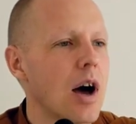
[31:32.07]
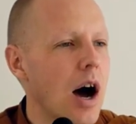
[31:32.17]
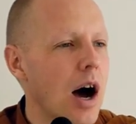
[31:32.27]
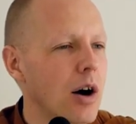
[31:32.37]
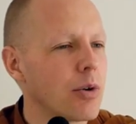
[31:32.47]

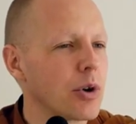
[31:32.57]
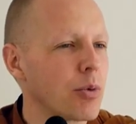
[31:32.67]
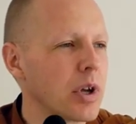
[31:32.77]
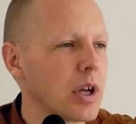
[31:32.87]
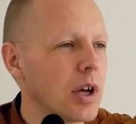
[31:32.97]
How do
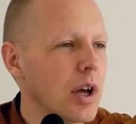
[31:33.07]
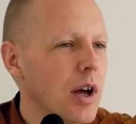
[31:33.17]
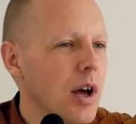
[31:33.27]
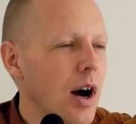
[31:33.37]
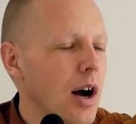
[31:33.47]
we,
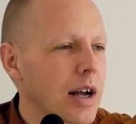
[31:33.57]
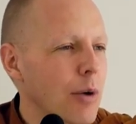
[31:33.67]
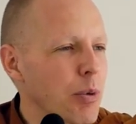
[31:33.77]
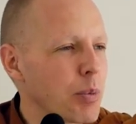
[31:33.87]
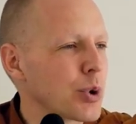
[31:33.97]

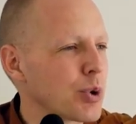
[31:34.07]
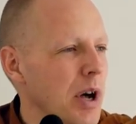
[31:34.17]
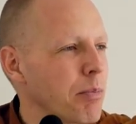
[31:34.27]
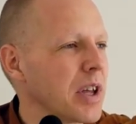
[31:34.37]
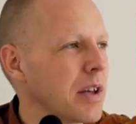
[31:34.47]
can we push
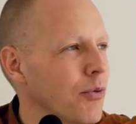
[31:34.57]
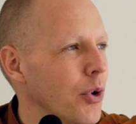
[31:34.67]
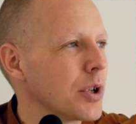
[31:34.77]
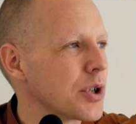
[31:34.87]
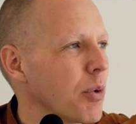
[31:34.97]
something
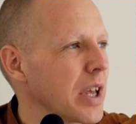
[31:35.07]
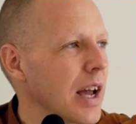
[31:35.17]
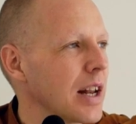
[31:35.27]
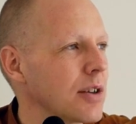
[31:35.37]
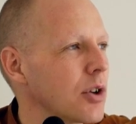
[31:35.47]
for, so we
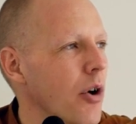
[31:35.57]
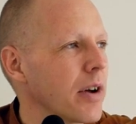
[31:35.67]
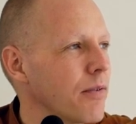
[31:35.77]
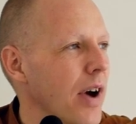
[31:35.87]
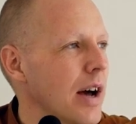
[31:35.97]
get it
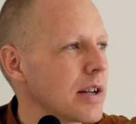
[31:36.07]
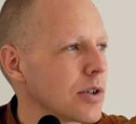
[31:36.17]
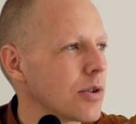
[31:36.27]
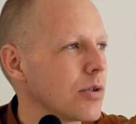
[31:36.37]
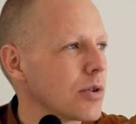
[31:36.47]
going
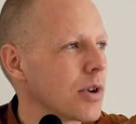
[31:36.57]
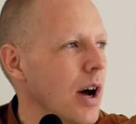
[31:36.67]
faster?